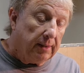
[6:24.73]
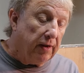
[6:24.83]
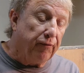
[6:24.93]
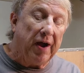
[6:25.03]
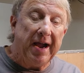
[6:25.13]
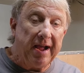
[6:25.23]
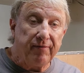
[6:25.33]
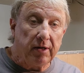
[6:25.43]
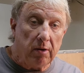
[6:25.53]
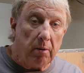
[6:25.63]
If I
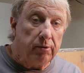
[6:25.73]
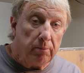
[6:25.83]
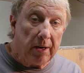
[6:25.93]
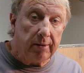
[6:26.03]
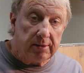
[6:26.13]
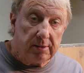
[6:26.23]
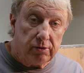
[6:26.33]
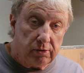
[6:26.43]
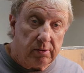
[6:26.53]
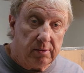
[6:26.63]
have to go to my
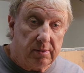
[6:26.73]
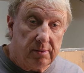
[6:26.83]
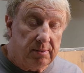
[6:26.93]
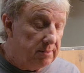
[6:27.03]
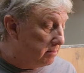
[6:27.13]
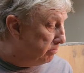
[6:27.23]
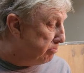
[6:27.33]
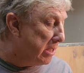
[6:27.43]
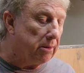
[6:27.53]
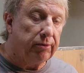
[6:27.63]

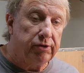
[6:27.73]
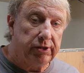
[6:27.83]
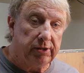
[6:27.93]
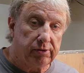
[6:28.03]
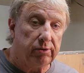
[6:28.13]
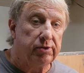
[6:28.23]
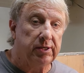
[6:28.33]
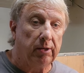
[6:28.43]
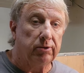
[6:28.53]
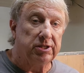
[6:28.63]
metal chisels,
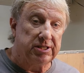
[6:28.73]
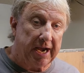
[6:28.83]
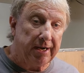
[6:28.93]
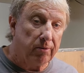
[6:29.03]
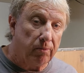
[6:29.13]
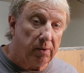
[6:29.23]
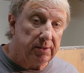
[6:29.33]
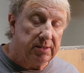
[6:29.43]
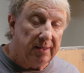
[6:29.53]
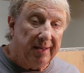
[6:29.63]
the old standard
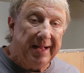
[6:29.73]
ones,